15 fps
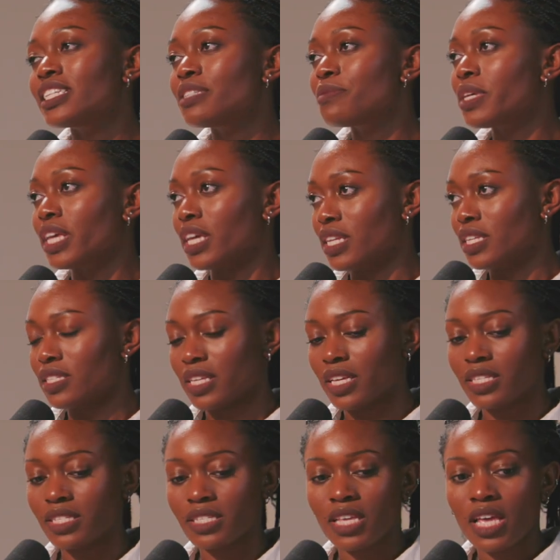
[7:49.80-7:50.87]
doesn't make any
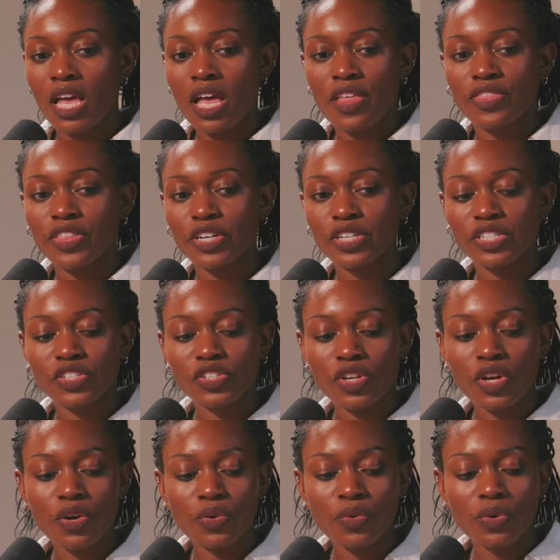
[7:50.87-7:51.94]
sense. There is
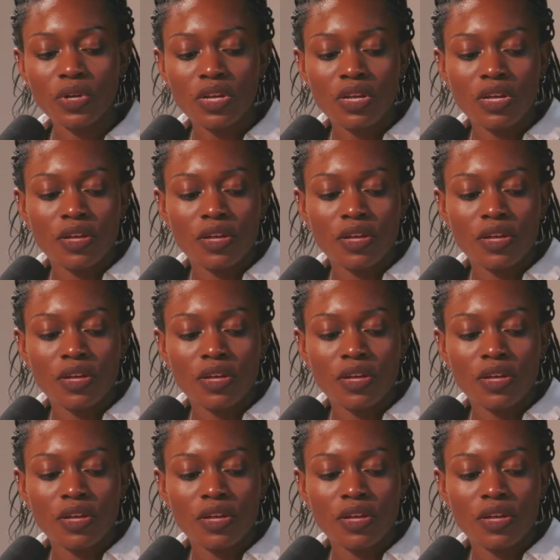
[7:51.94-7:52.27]
no,